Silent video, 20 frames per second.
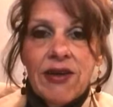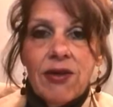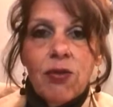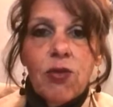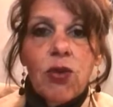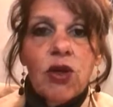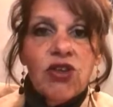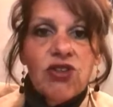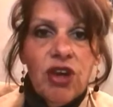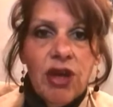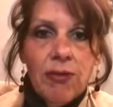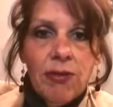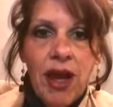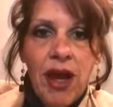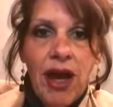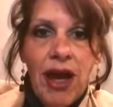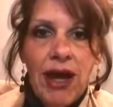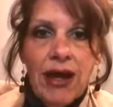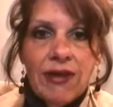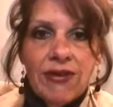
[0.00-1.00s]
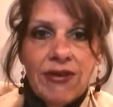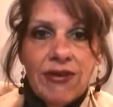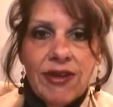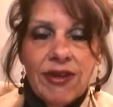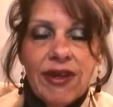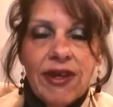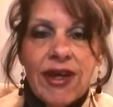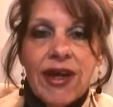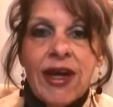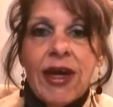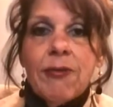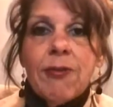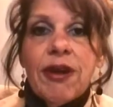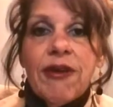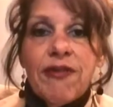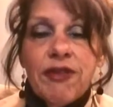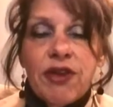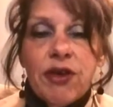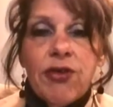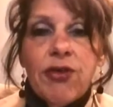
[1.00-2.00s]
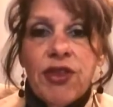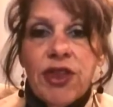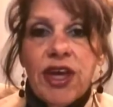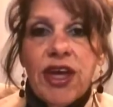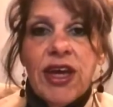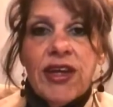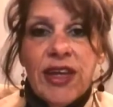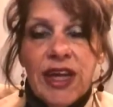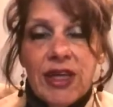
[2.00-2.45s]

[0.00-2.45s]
which I'm not, but if you think